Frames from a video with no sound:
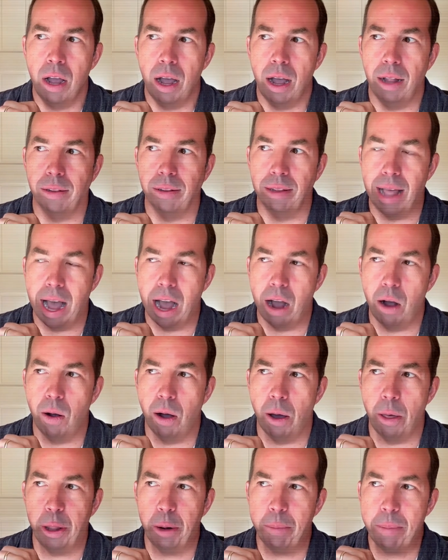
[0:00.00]
allow
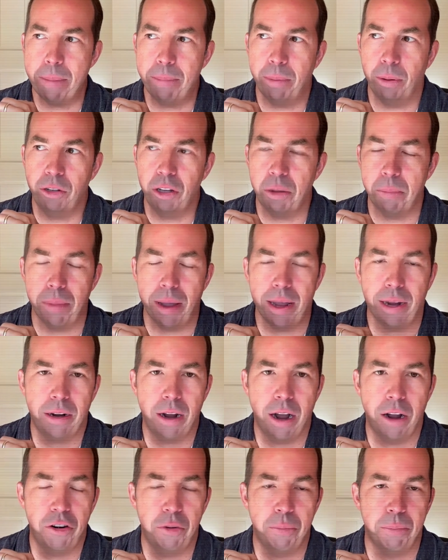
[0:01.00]
other people to make
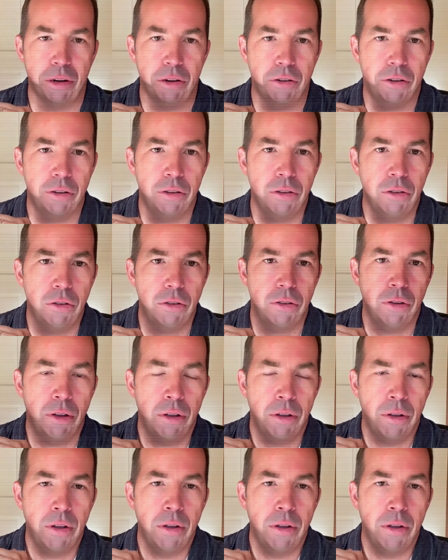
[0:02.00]
contributions